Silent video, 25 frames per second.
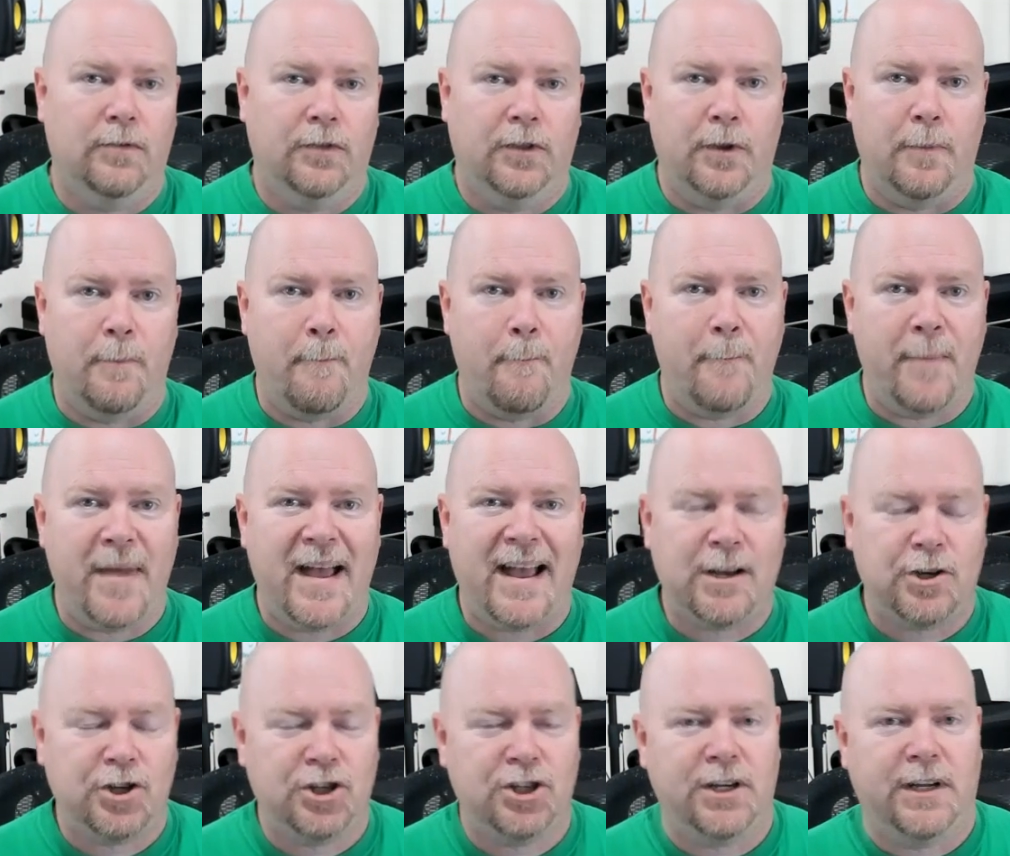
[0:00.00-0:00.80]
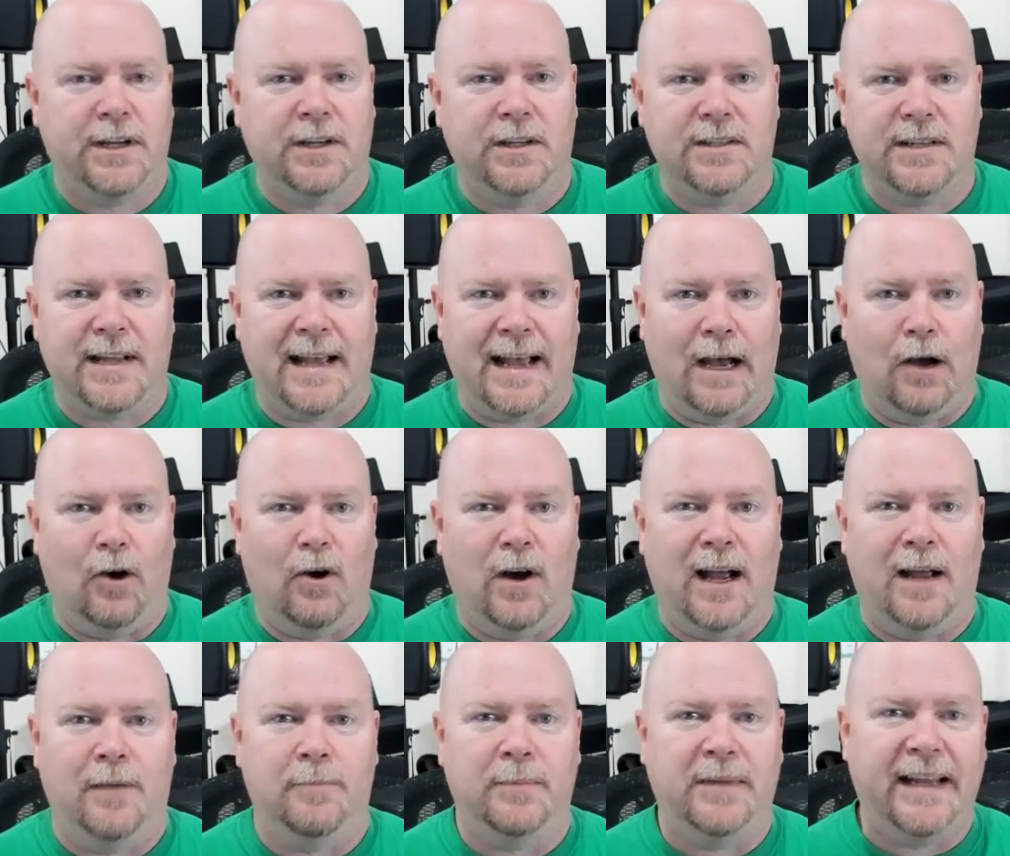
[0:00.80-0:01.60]
The mesh is how
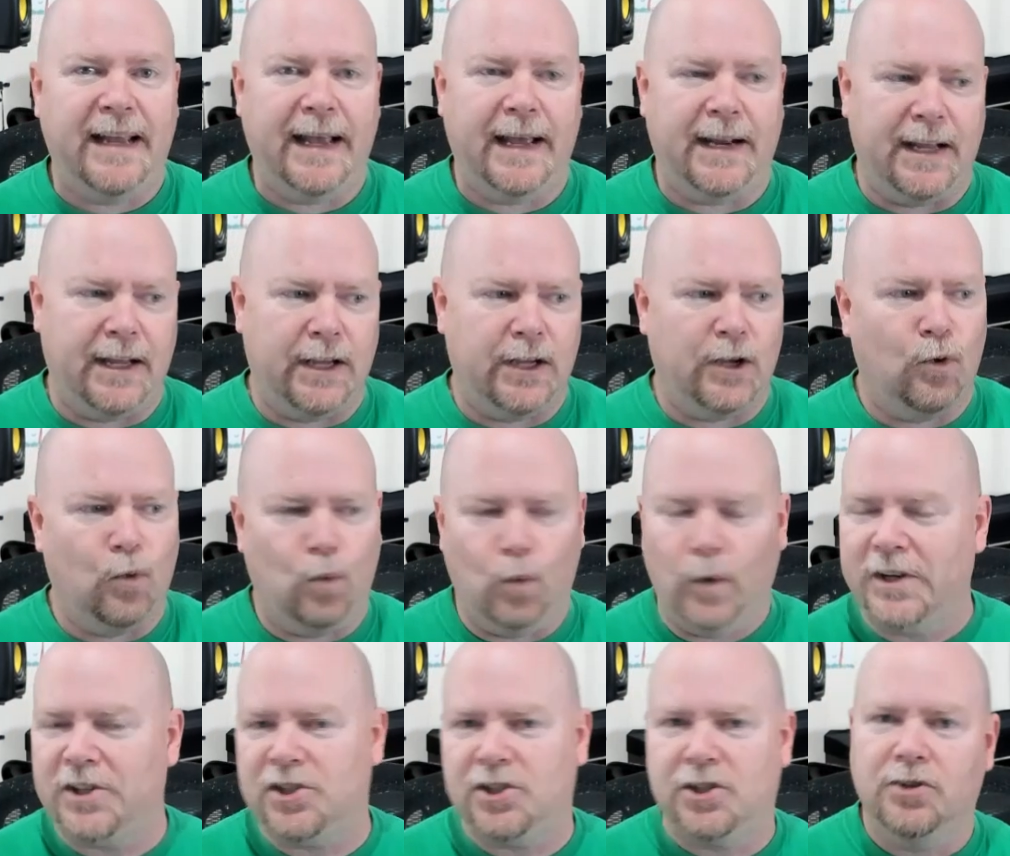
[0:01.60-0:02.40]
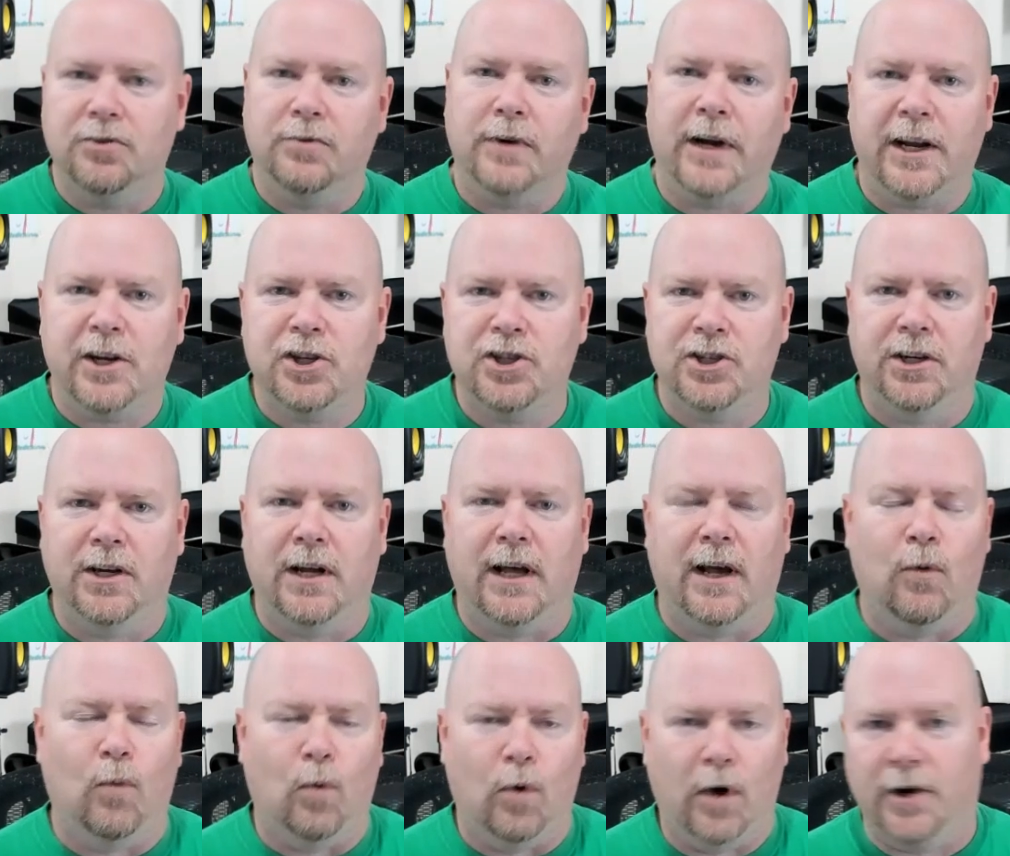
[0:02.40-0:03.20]
I'm getting which direction
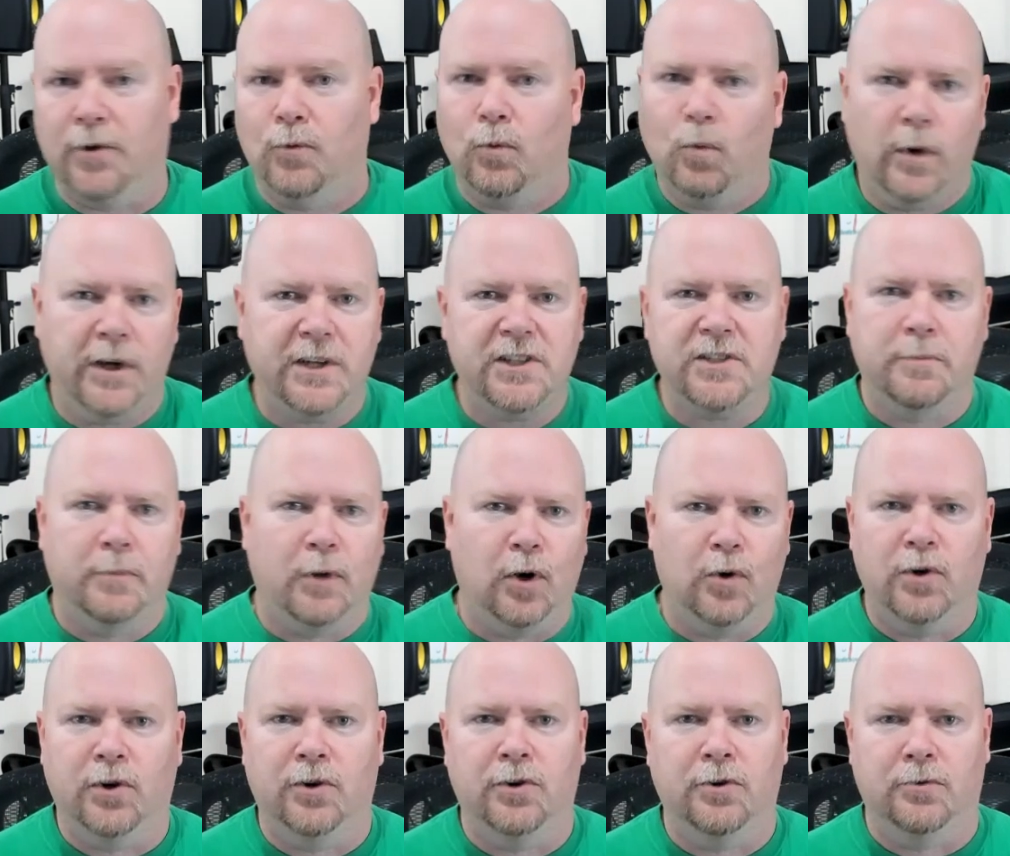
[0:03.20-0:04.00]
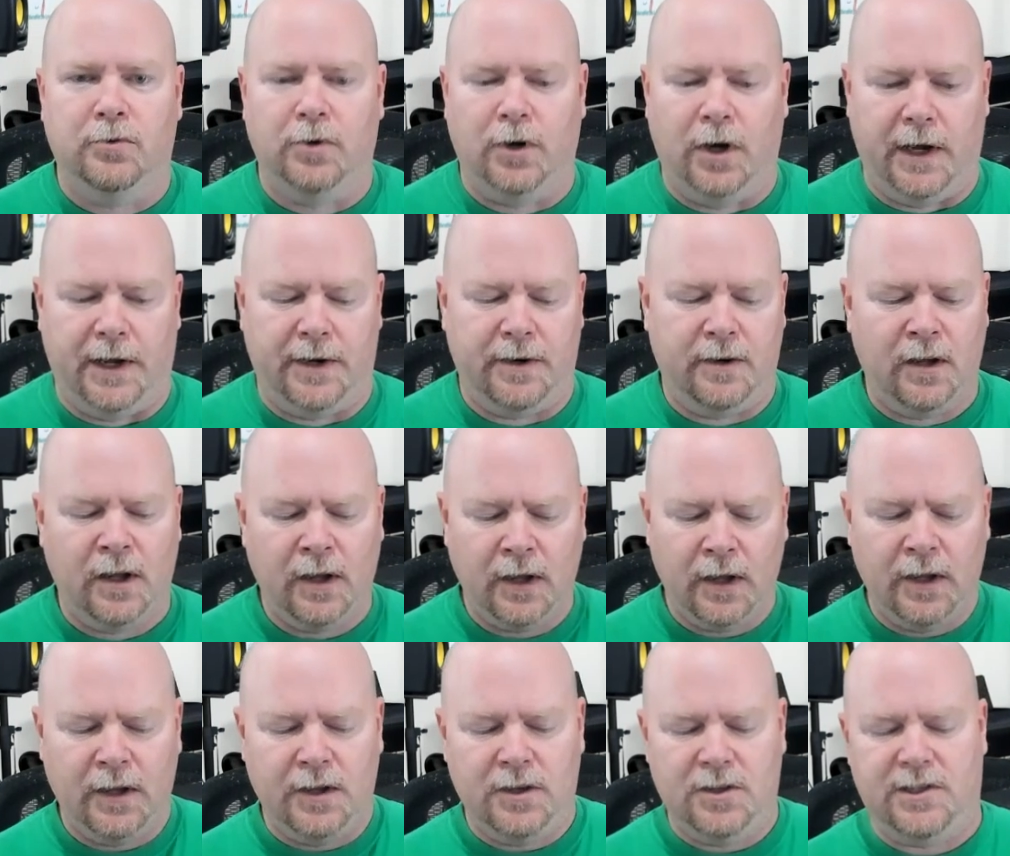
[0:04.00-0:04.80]
I want which motor to run,
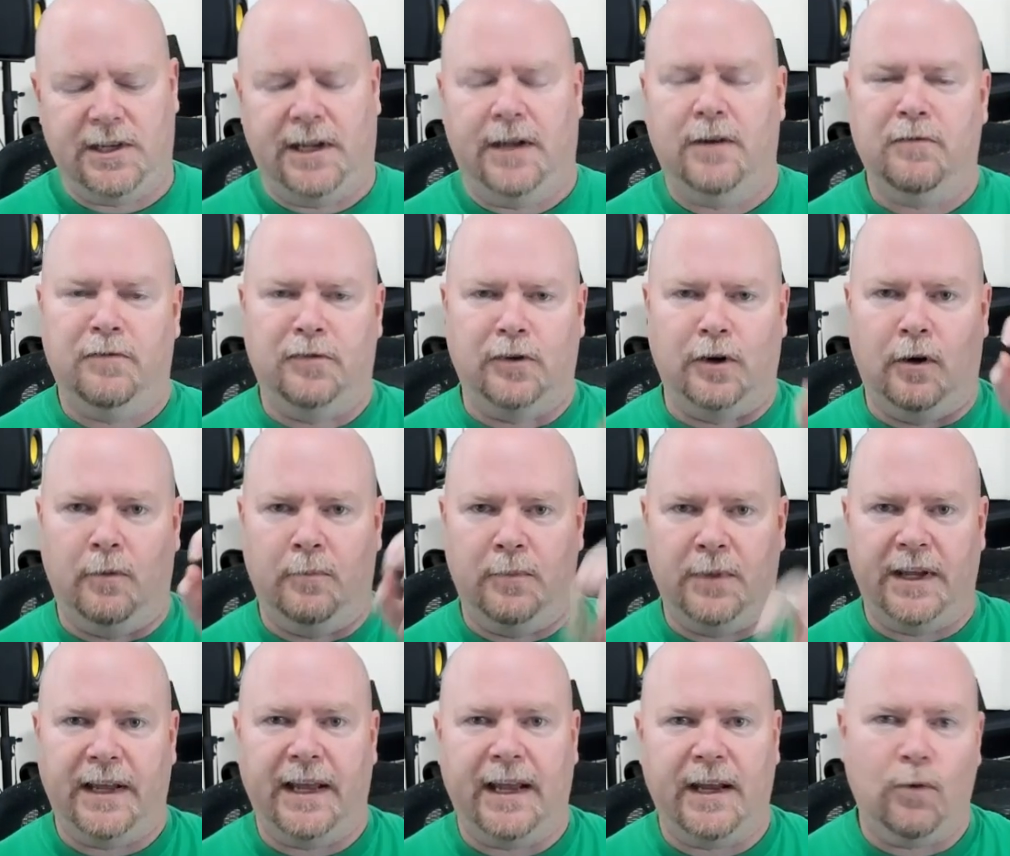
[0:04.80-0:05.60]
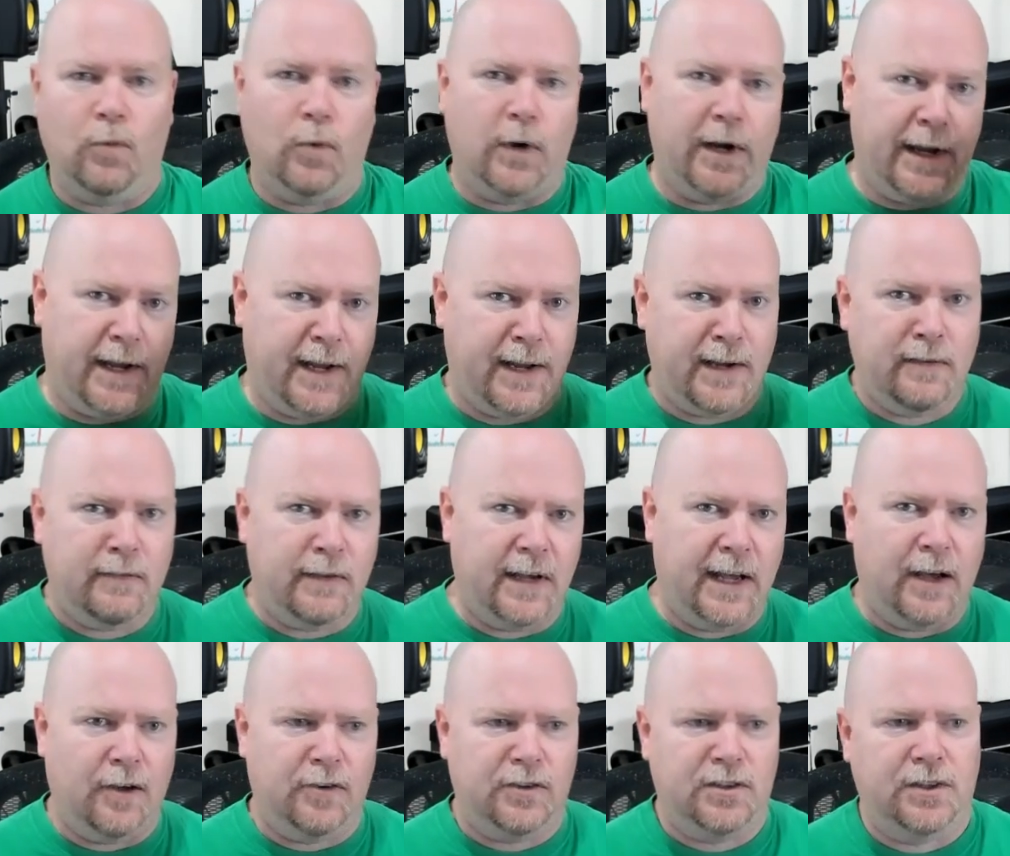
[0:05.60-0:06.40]
sent from the gateway
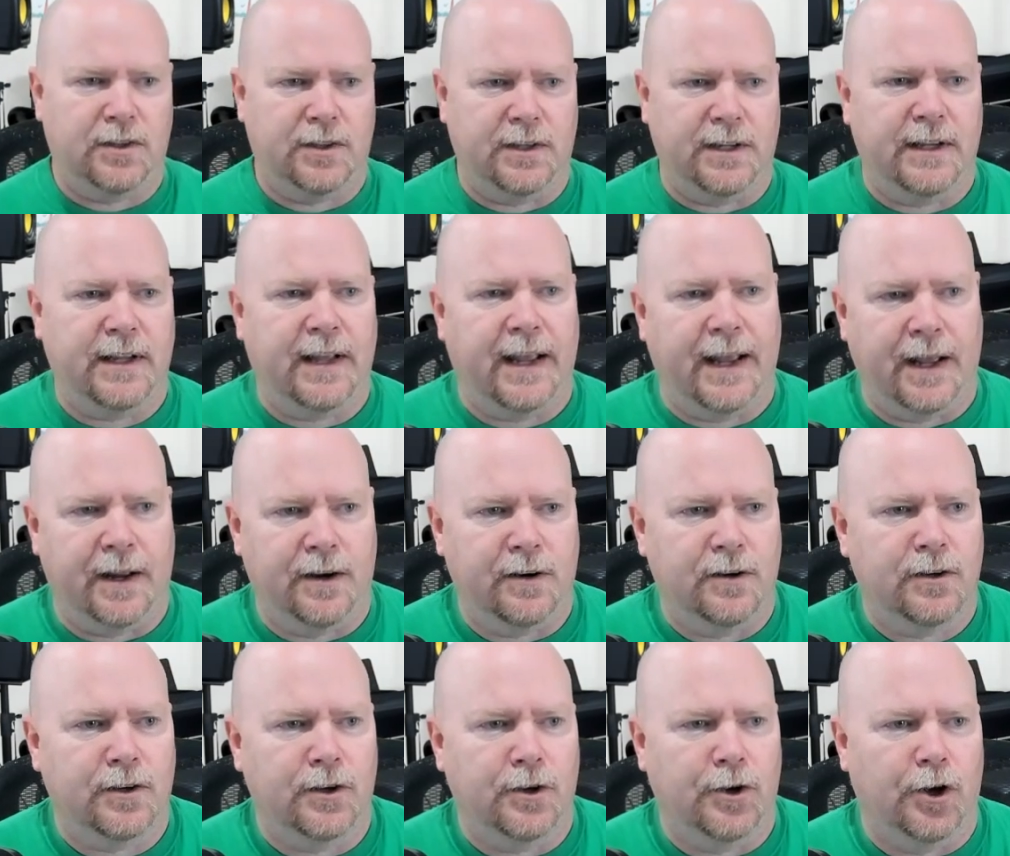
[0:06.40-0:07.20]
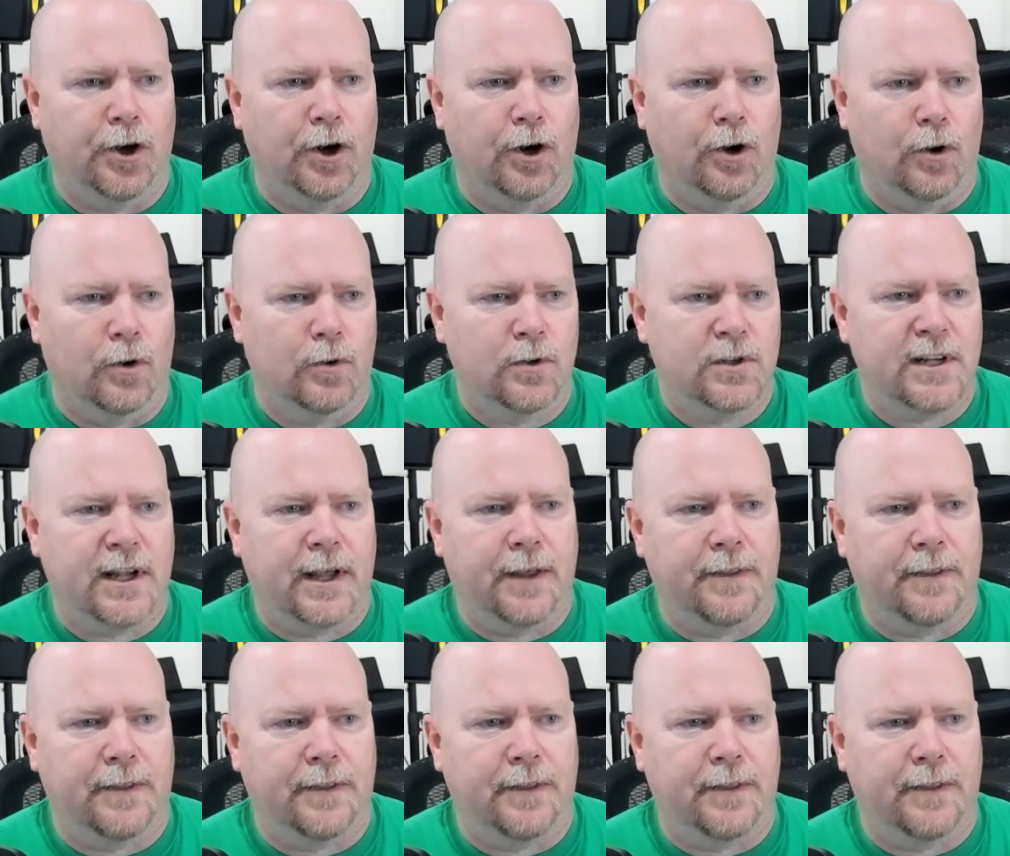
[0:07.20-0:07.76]
out to the end nodes.